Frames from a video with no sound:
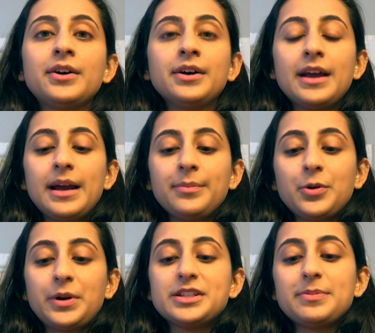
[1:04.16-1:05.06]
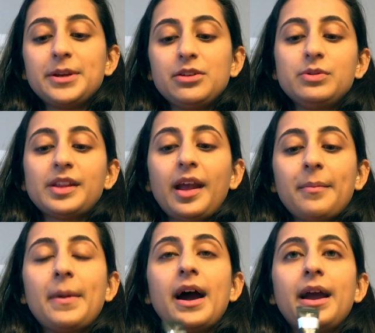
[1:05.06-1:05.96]
on, I'm going to be
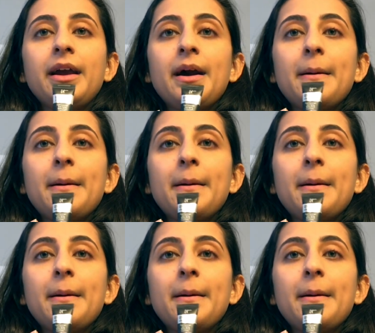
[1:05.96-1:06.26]
using my